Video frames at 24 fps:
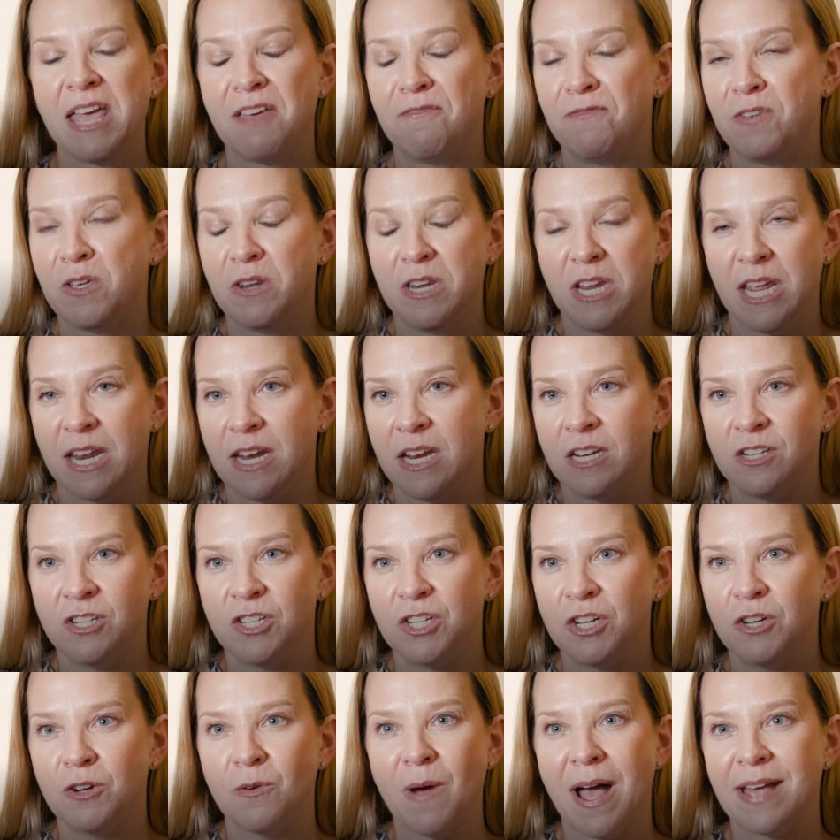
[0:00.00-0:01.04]
If you needed
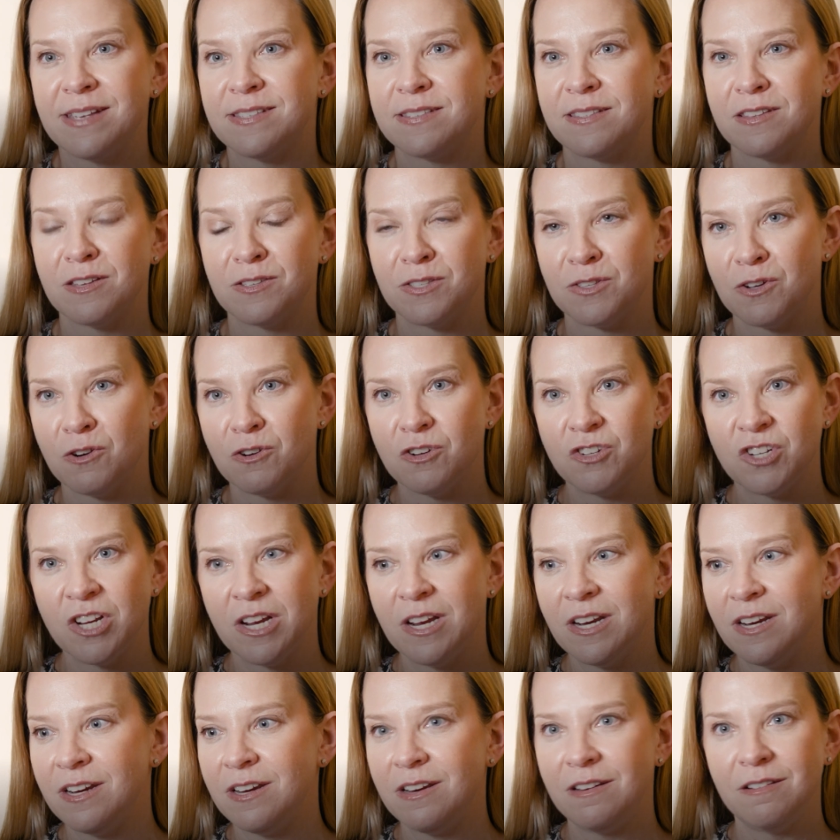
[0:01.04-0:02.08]
to, as the
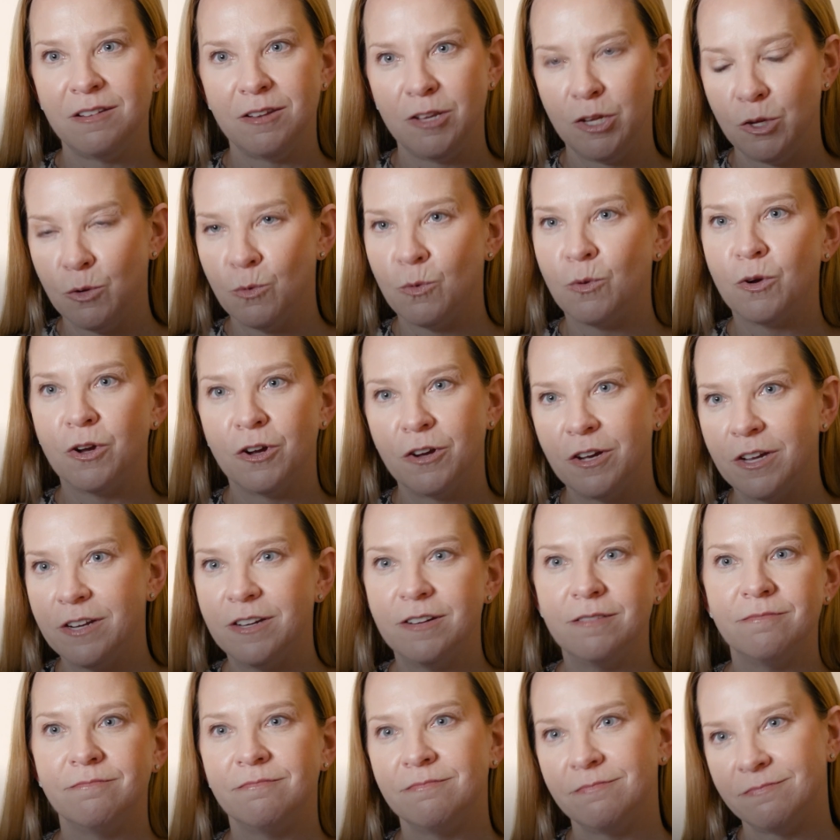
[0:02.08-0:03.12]
surgeon, you
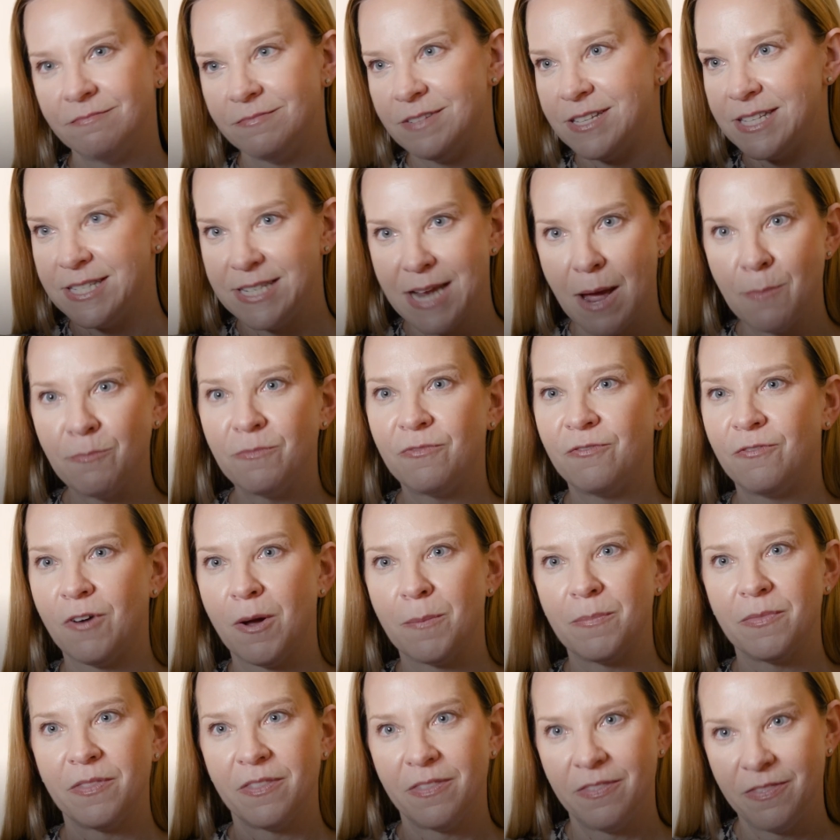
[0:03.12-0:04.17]
could step
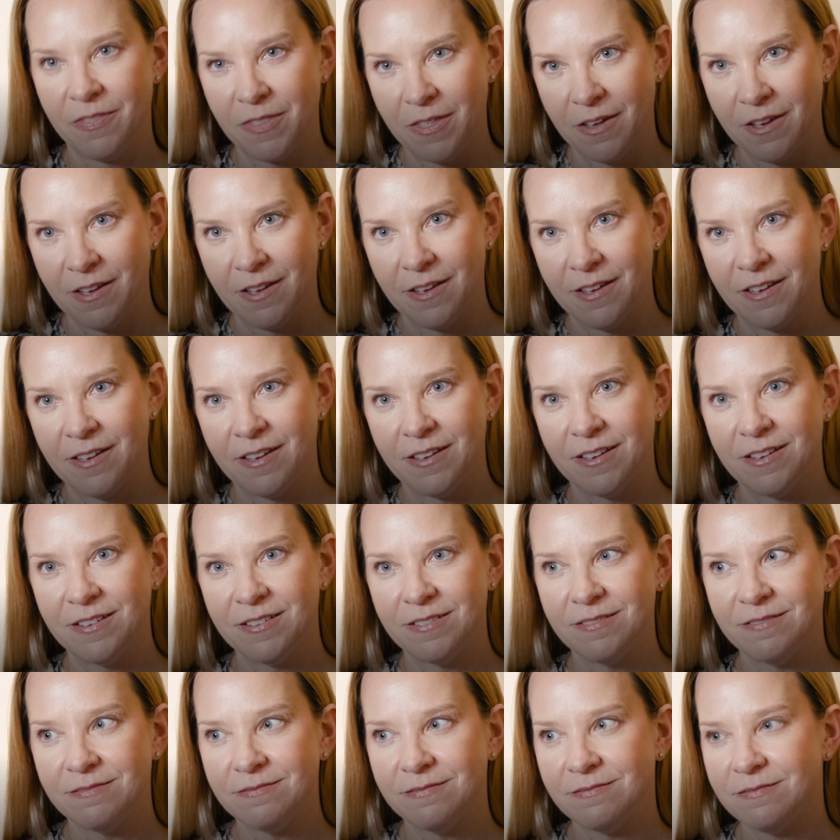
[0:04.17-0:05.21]
from the
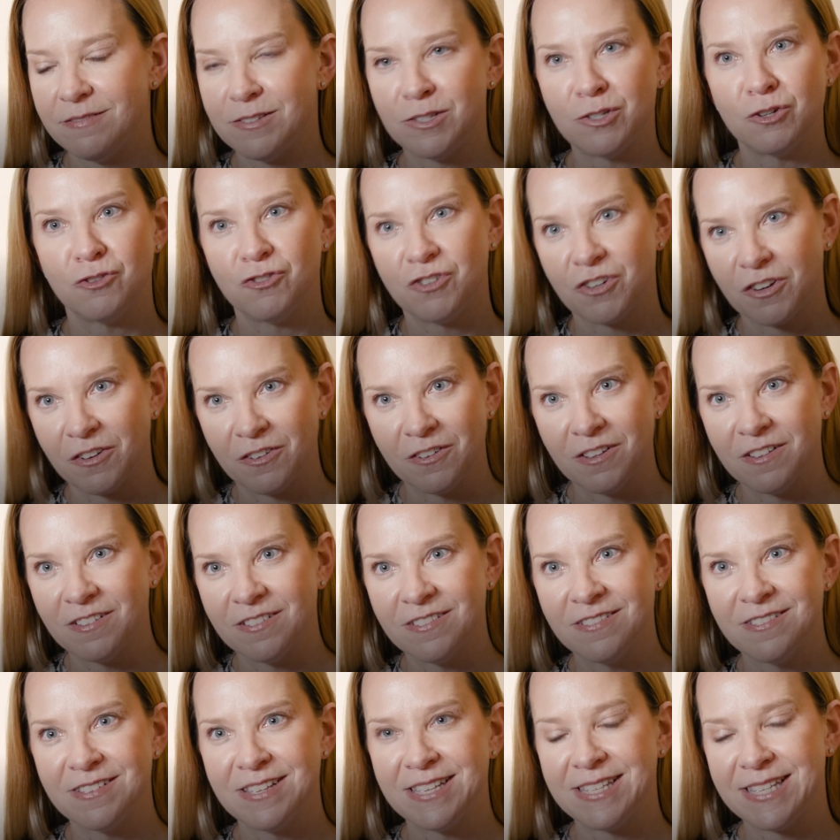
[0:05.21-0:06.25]

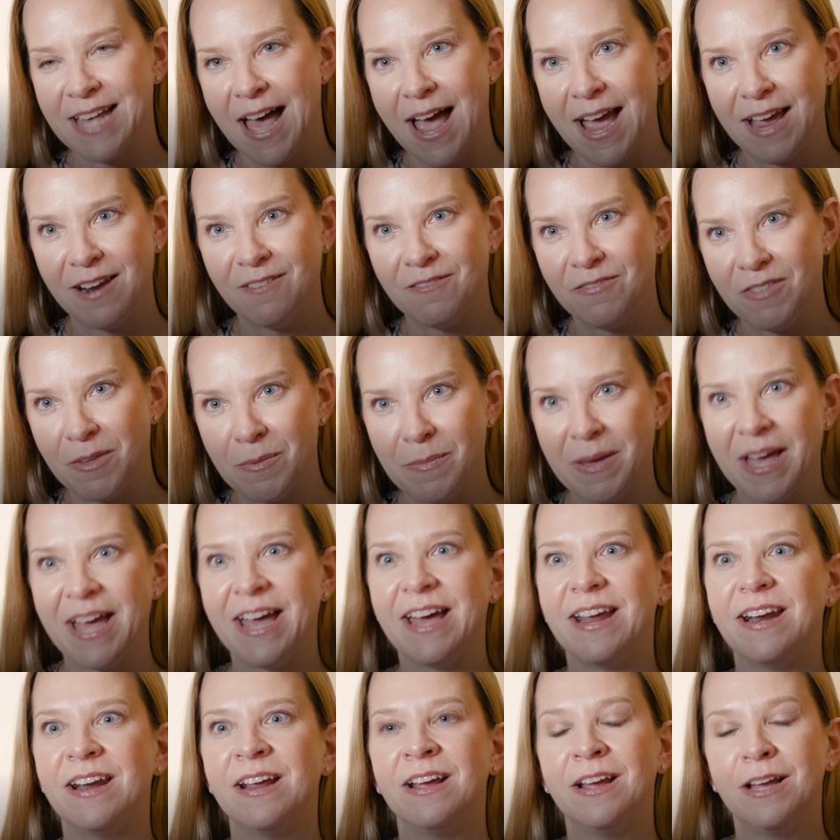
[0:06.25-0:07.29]
surgical side of the
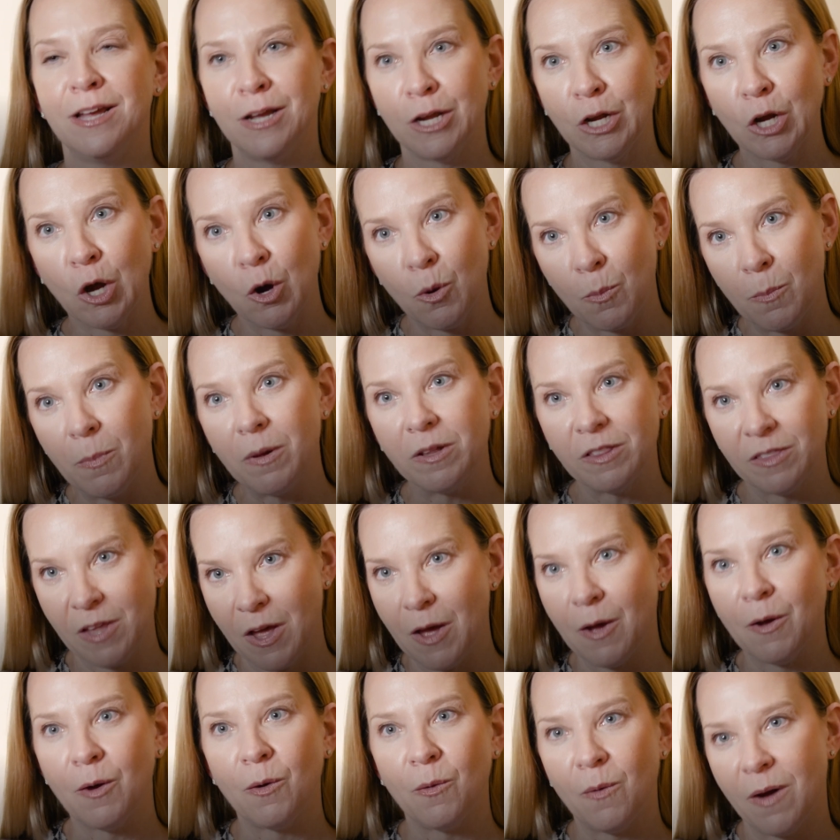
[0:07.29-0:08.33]
bed, go
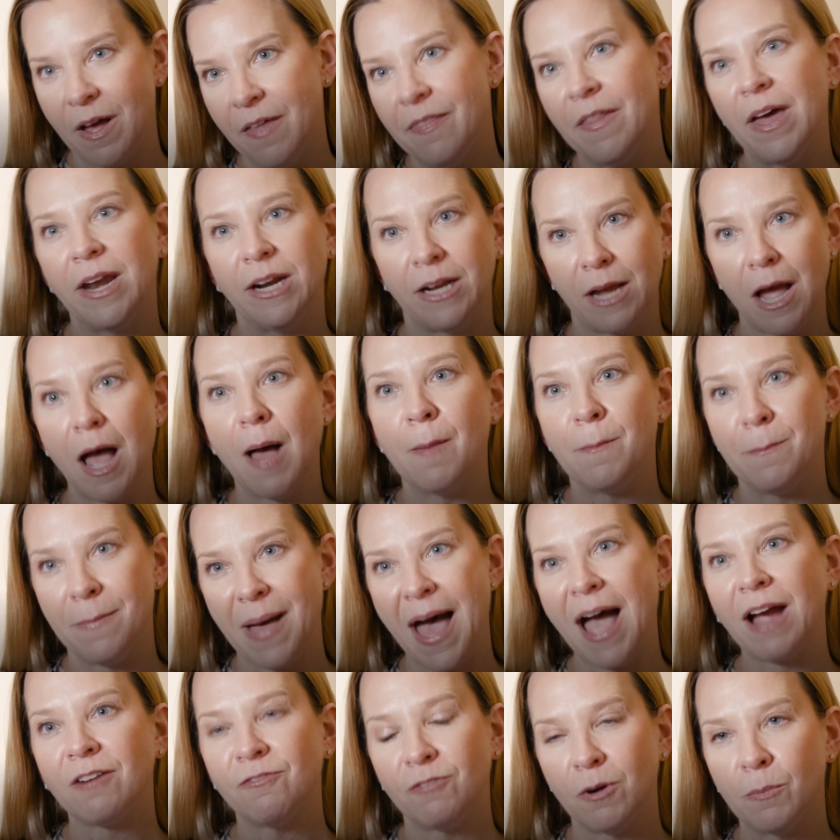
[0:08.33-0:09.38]
below, and then come
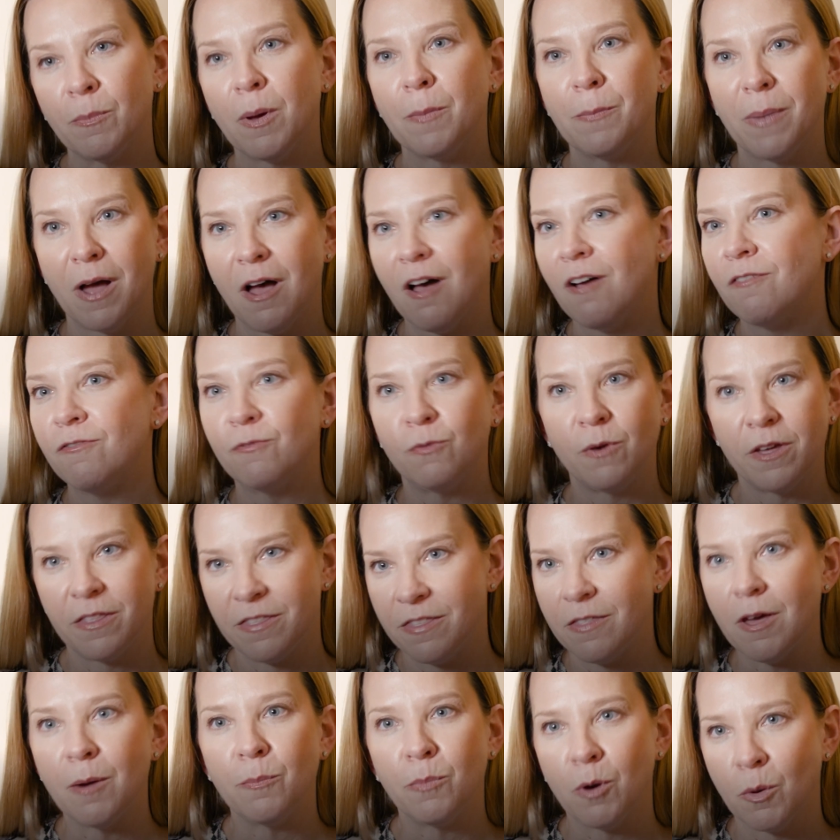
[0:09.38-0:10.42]
back from above
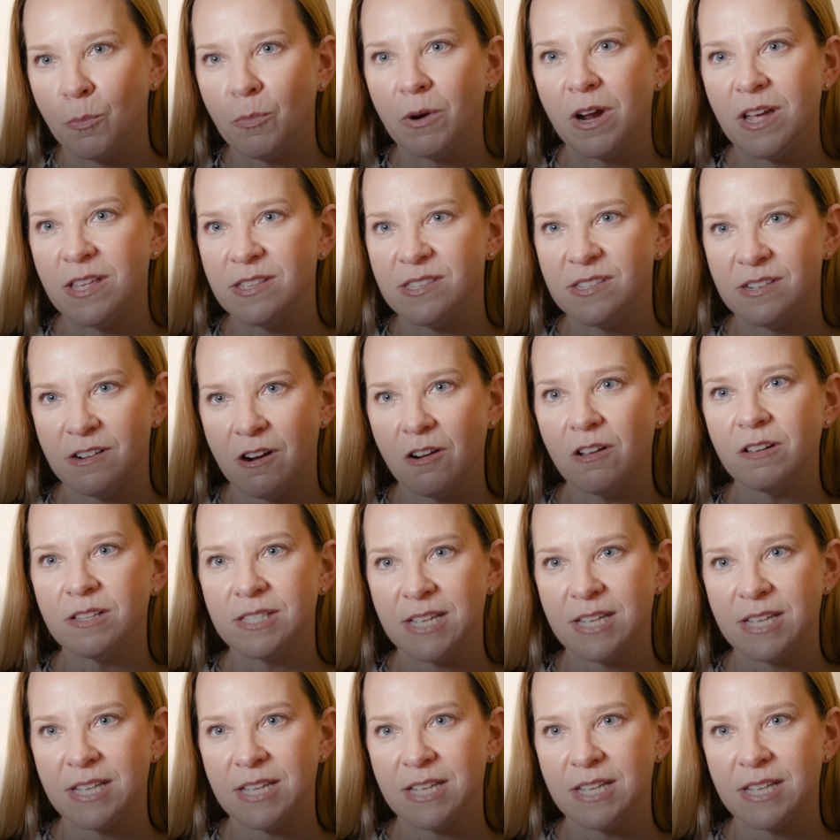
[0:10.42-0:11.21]
with appropriate sterile